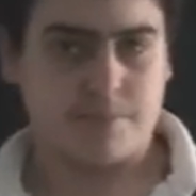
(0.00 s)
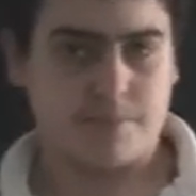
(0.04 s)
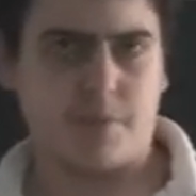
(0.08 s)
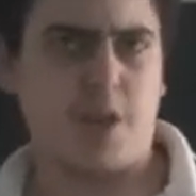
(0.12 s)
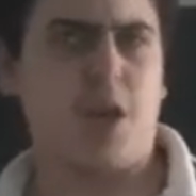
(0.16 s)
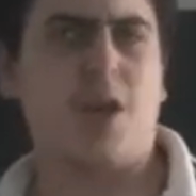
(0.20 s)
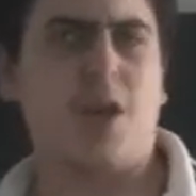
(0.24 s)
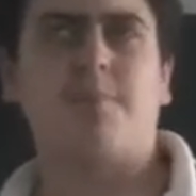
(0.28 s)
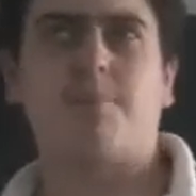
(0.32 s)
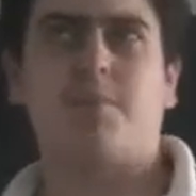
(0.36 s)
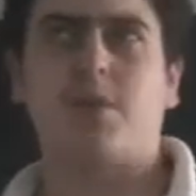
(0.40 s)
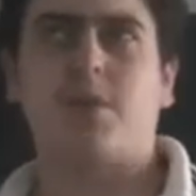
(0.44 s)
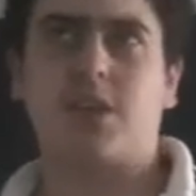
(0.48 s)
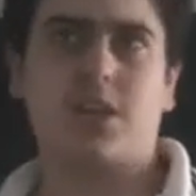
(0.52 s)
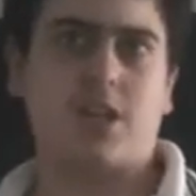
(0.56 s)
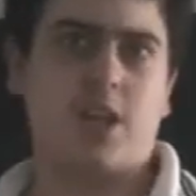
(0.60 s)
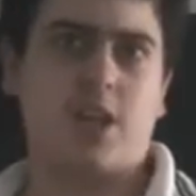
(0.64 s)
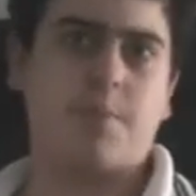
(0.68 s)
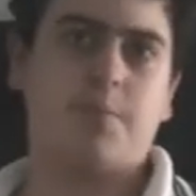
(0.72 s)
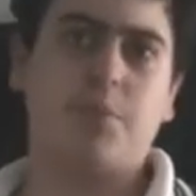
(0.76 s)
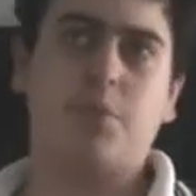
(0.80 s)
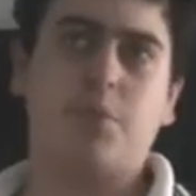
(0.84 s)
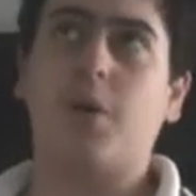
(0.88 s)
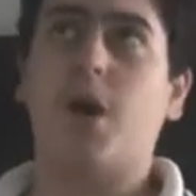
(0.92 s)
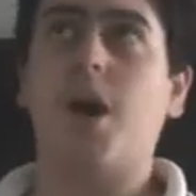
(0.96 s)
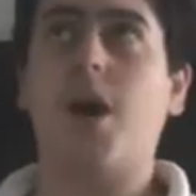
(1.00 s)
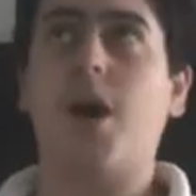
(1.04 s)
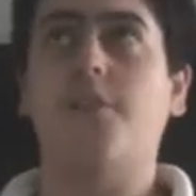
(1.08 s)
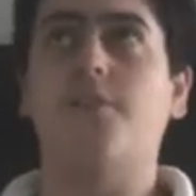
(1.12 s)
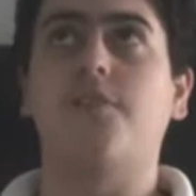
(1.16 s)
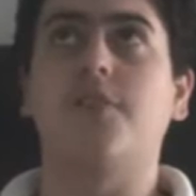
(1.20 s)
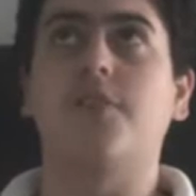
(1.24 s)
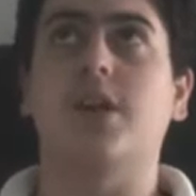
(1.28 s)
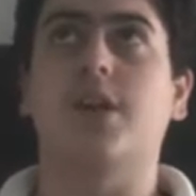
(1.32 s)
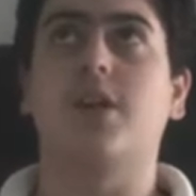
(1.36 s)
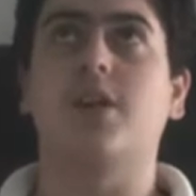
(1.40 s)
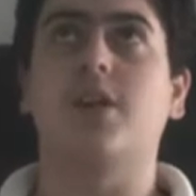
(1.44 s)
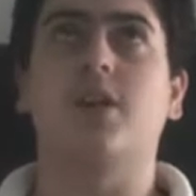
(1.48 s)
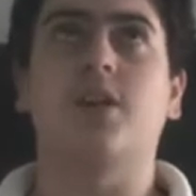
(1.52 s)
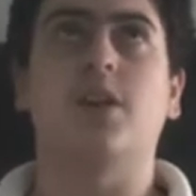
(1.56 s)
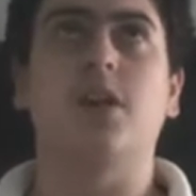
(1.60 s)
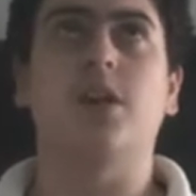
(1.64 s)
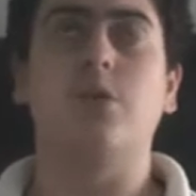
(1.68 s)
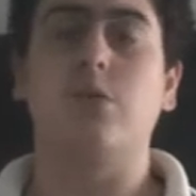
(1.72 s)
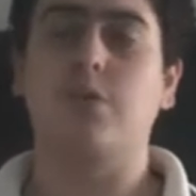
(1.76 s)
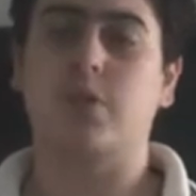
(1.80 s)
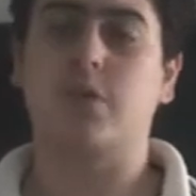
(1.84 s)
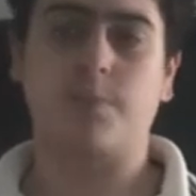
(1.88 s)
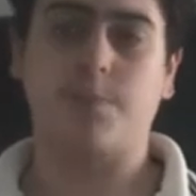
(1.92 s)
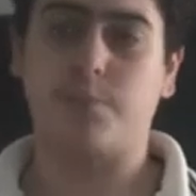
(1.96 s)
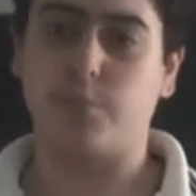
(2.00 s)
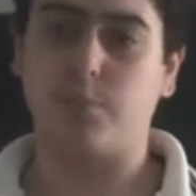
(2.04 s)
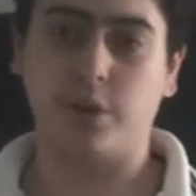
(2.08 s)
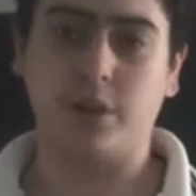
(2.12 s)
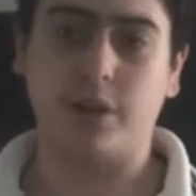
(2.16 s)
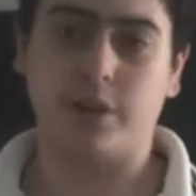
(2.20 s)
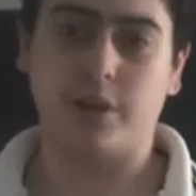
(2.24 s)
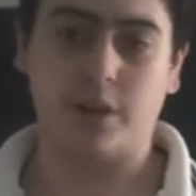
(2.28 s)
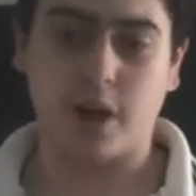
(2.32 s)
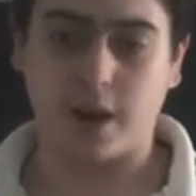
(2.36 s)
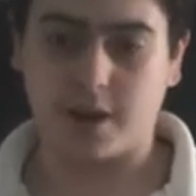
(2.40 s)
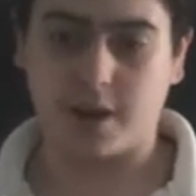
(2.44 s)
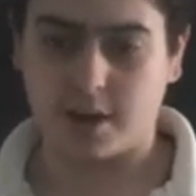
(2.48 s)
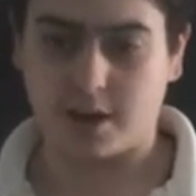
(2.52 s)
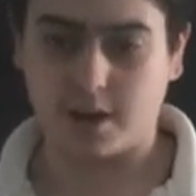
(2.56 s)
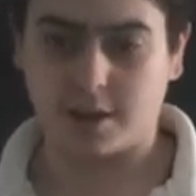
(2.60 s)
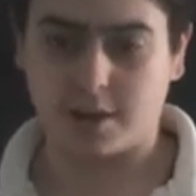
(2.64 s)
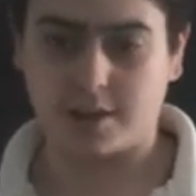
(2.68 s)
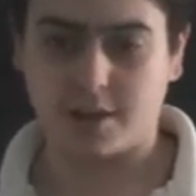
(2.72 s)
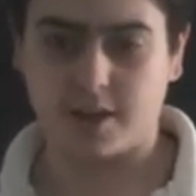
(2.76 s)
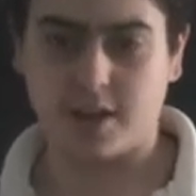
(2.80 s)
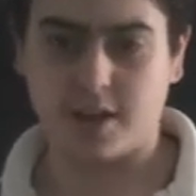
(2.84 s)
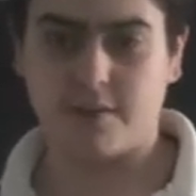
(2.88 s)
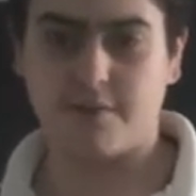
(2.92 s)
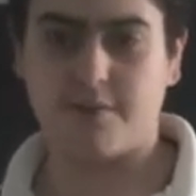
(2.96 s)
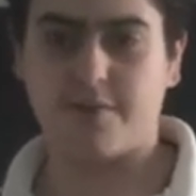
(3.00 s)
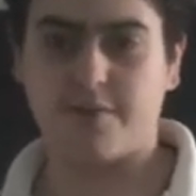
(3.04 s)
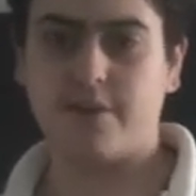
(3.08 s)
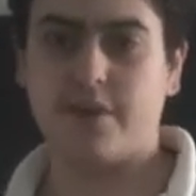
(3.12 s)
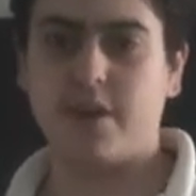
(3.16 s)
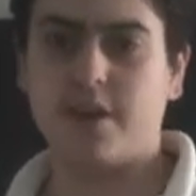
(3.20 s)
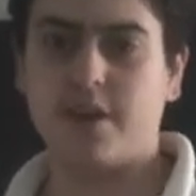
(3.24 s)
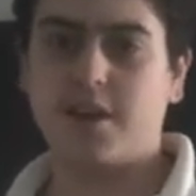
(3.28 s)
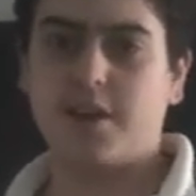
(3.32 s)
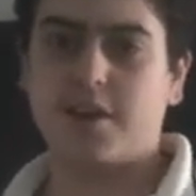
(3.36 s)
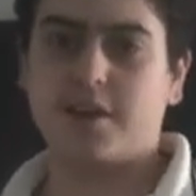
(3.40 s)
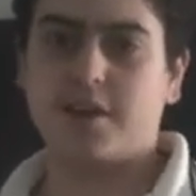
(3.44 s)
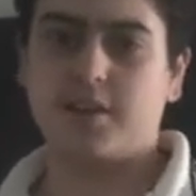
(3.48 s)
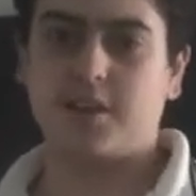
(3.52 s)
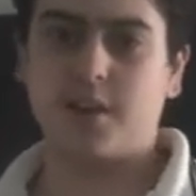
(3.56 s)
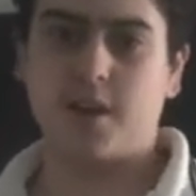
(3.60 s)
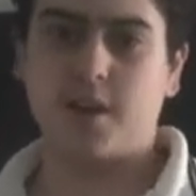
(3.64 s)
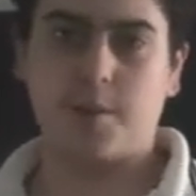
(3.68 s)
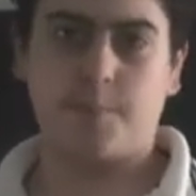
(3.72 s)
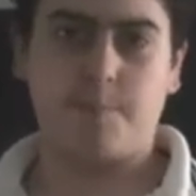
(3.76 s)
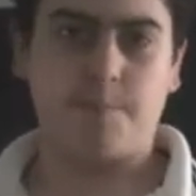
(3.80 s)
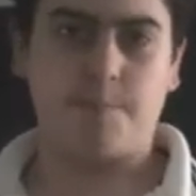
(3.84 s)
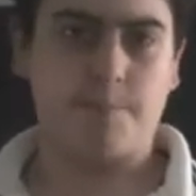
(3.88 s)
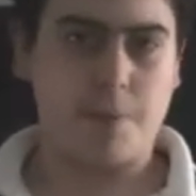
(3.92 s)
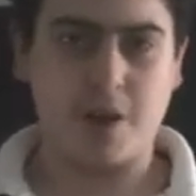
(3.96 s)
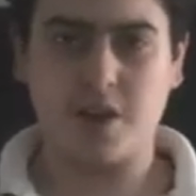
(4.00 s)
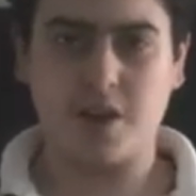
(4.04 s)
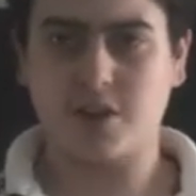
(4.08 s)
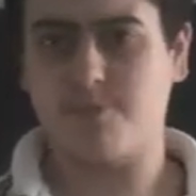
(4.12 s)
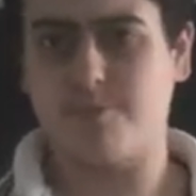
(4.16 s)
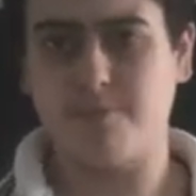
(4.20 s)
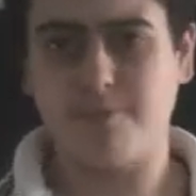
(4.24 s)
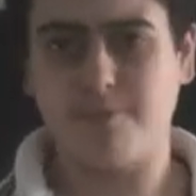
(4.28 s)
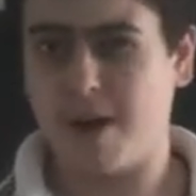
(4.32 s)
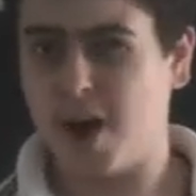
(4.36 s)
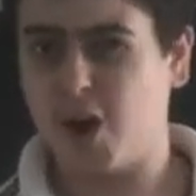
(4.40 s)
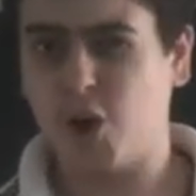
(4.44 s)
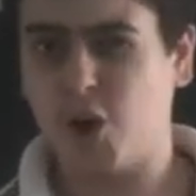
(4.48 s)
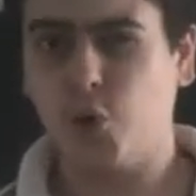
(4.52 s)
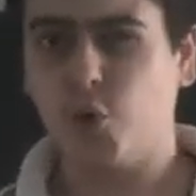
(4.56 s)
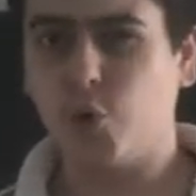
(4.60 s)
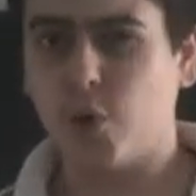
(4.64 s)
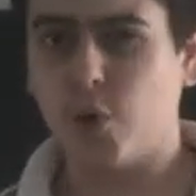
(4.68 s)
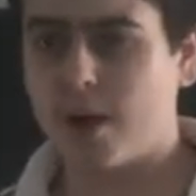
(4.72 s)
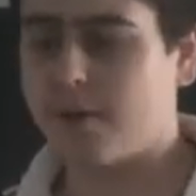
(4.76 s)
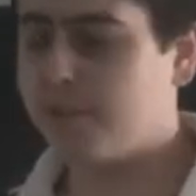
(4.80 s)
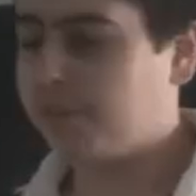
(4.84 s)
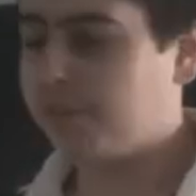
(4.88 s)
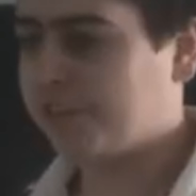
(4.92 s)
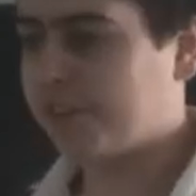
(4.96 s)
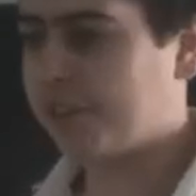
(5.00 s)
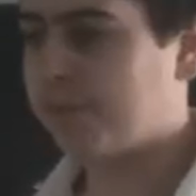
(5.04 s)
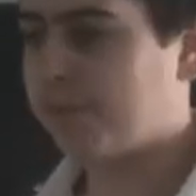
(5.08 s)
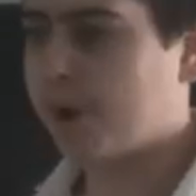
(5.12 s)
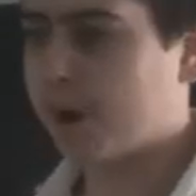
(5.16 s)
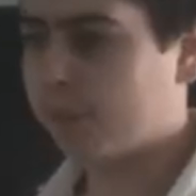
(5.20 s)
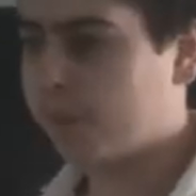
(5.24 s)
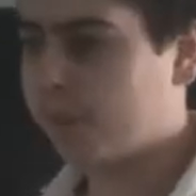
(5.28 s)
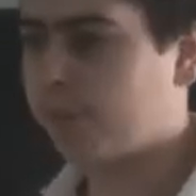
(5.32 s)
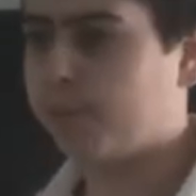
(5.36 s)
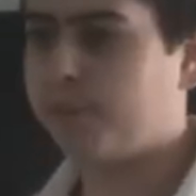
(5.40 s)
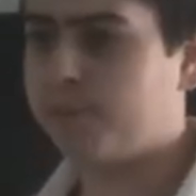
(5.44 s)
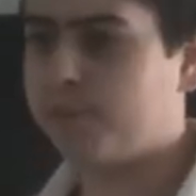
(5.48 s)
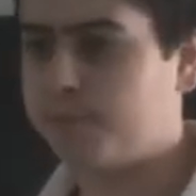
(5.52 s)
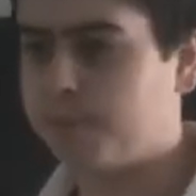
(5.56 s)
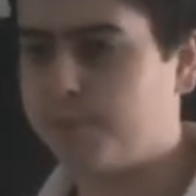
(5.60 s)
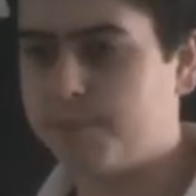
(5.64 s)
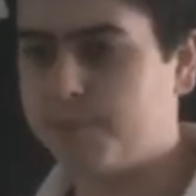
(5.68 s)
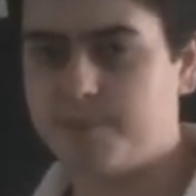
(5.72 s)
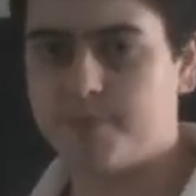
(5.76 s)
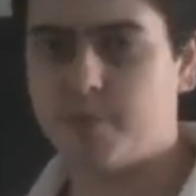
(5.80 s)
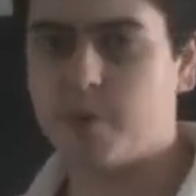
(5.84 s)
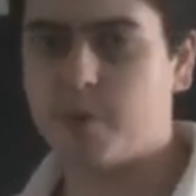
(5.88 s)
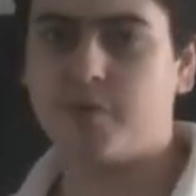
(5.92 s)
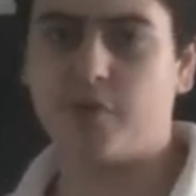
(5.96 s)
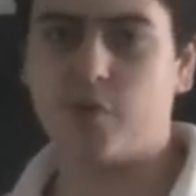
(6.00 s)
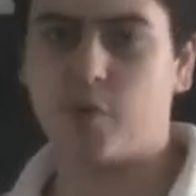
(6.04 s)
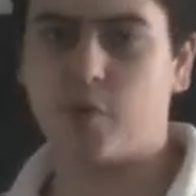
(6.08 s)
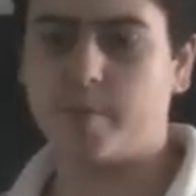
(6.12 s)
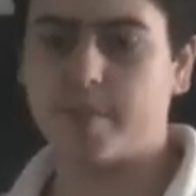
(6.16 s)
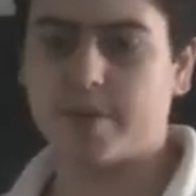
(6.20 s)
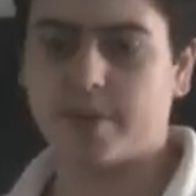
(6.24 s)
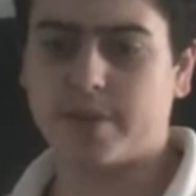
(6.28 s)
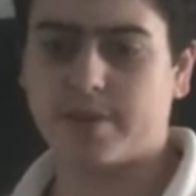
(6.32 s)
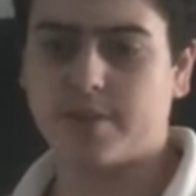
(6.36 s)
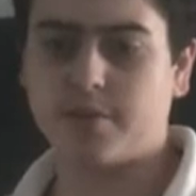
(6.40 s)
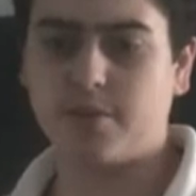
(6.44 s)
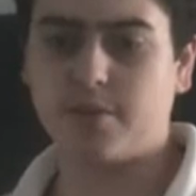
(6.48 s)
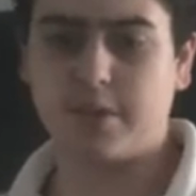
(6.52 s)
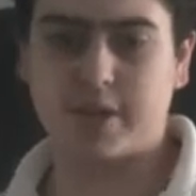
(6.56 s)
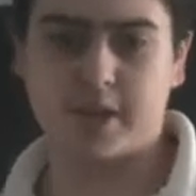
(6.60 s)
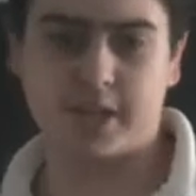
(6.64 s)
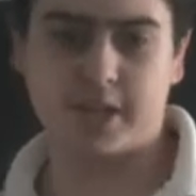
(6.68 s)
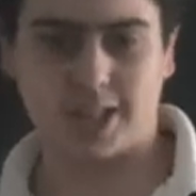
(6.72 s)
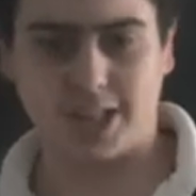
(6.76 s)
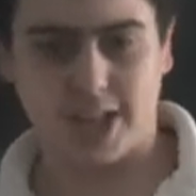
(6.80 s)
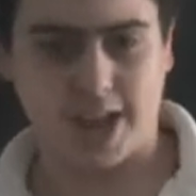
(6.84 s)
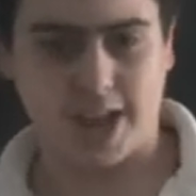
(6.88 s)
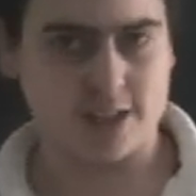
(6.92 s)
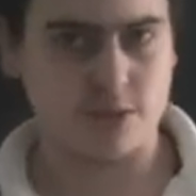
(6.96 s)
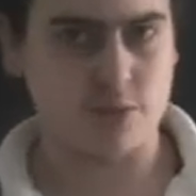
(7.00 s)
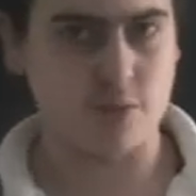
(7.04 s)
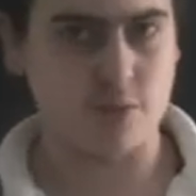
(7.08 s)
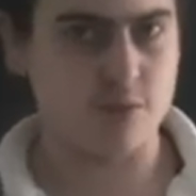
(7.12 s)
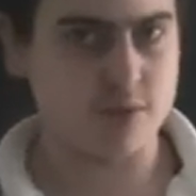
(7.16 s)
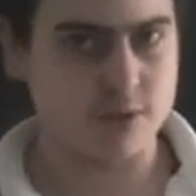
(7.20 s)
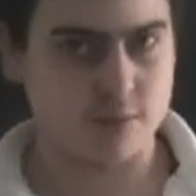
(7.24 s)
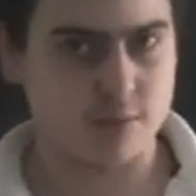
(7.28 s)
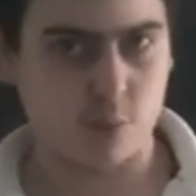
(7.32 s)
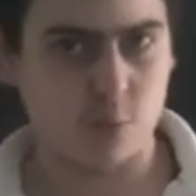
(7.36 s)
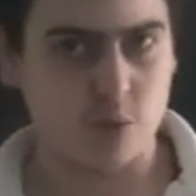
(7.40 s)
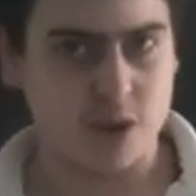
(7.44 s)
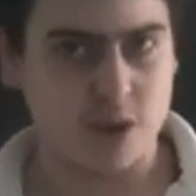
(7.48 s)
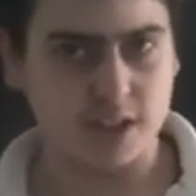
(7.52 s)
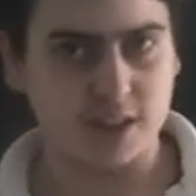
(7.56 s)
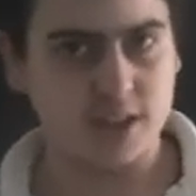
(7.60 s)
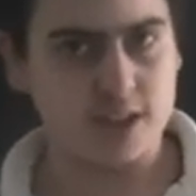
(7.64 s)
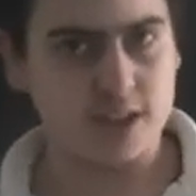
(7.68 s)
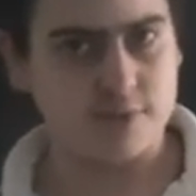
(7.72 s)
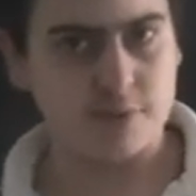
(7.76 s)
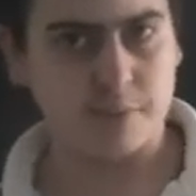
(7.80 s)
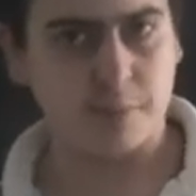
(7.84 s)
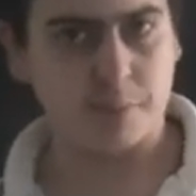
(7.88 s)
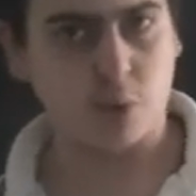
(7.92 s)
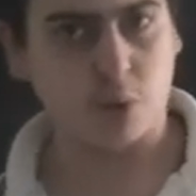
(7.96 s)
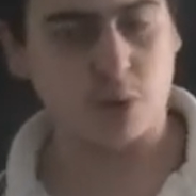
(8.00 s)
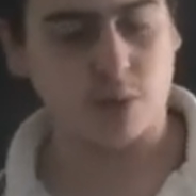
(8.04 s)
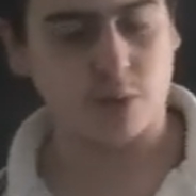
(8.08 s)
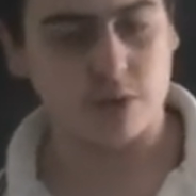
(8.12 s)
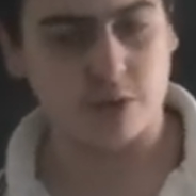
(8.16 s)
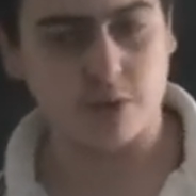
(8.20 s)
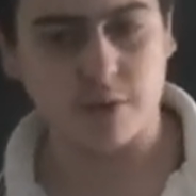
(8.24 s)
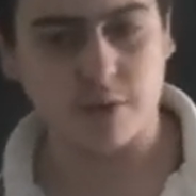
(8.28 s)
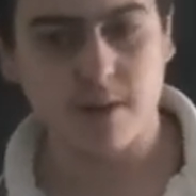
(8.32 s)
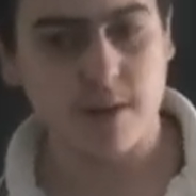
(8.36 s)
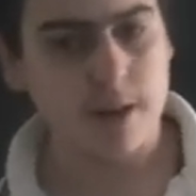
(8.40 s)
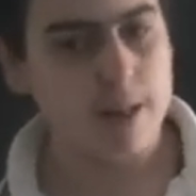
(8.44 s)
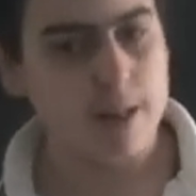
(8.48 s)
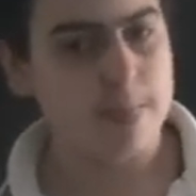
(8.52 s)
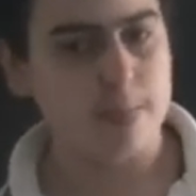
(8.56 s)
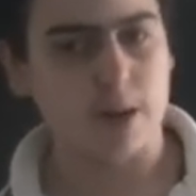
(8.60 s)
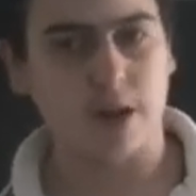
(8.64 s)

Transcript: Like, example, I think it was a brilliant idea to give the best male and female performance to Glatos and Wheatley from Portal 2.